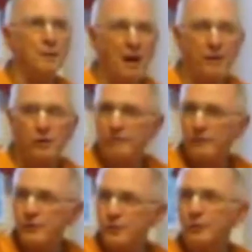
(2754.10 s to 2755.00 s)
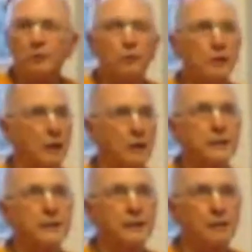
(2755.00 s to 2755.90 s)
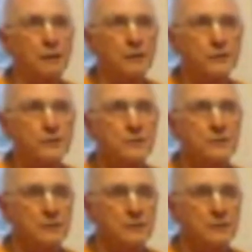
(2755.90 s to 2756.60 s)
pandavascha going on in their hearts.